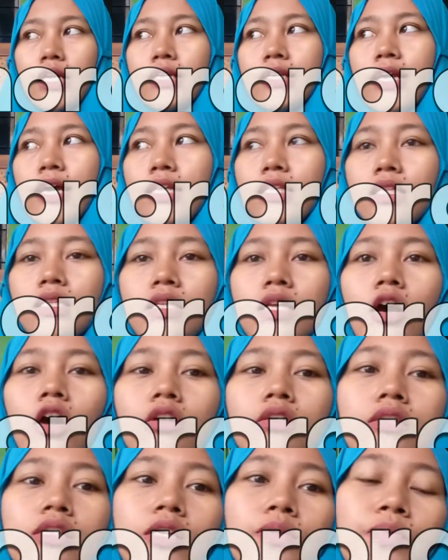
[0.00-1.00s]
That
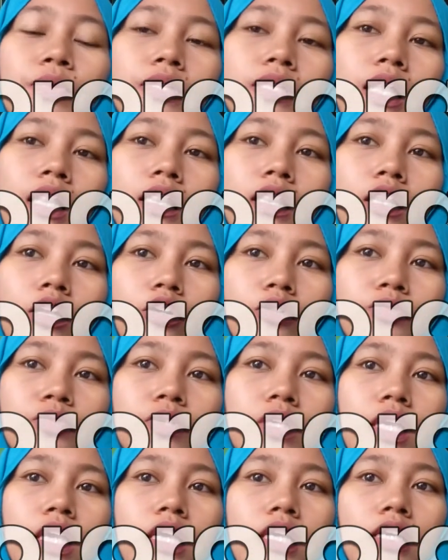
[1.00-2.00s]
occipital
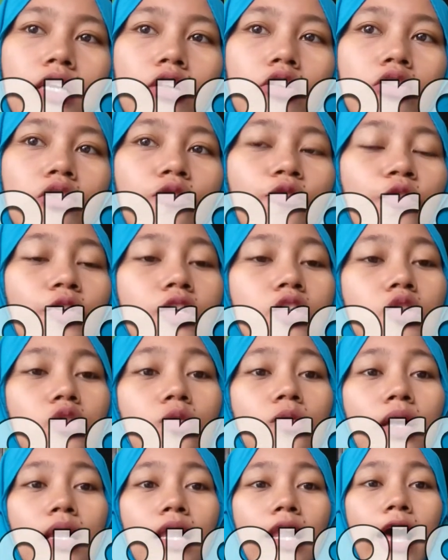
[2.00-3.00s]
lobes include
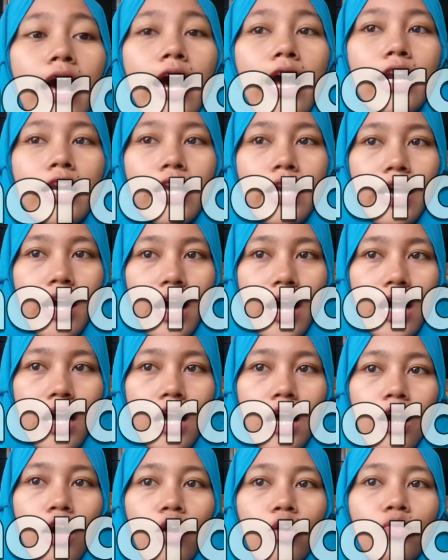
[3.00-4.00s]
visual area
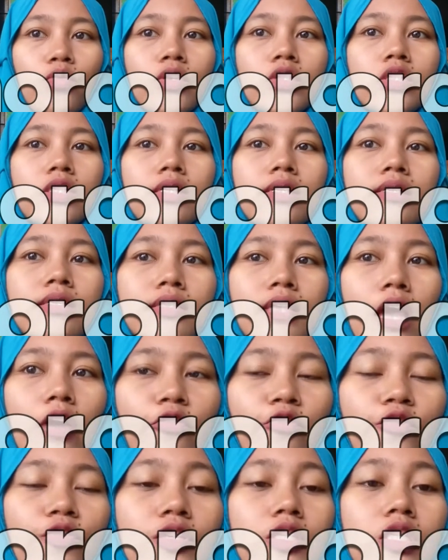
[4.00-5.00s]
which
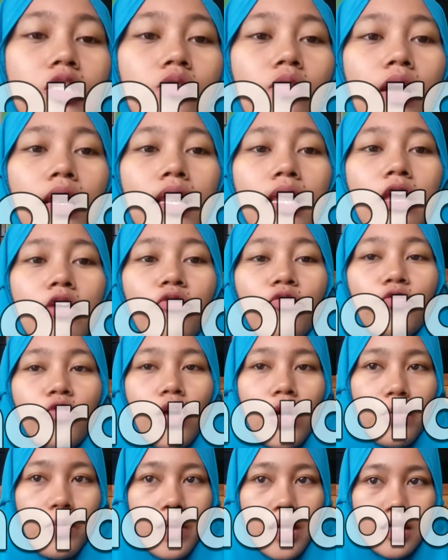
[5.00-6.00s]
receive visual
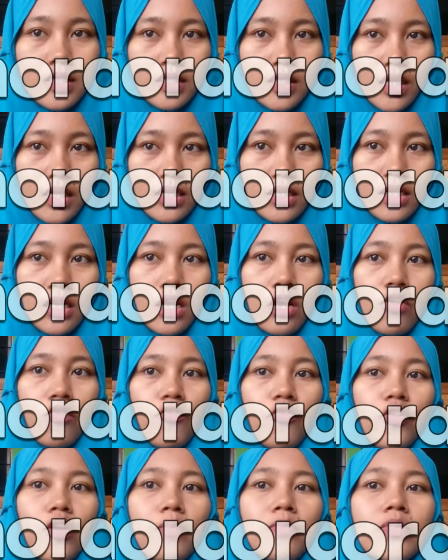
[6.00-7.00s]
information
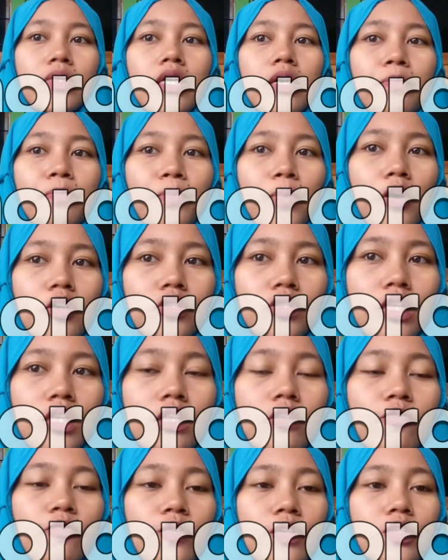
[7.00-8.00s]
from the opposite
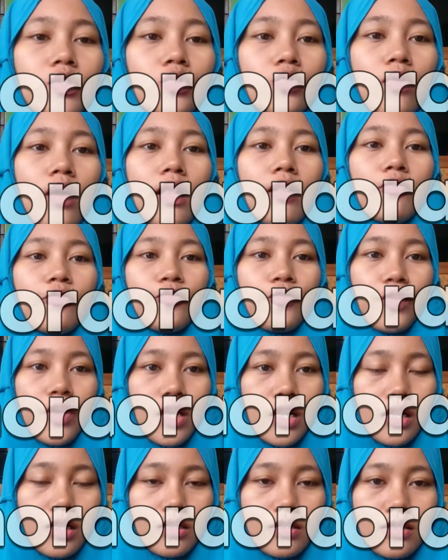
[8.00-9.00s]
visual
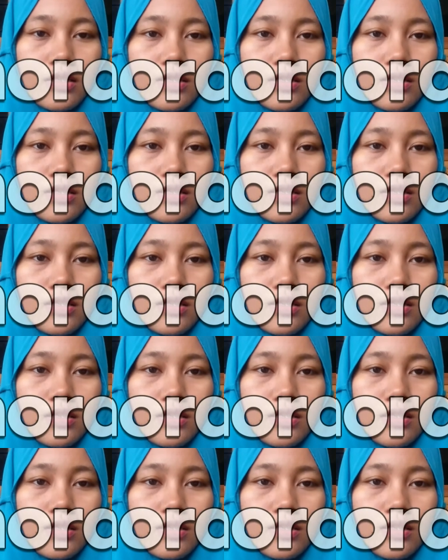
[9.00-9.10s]
field.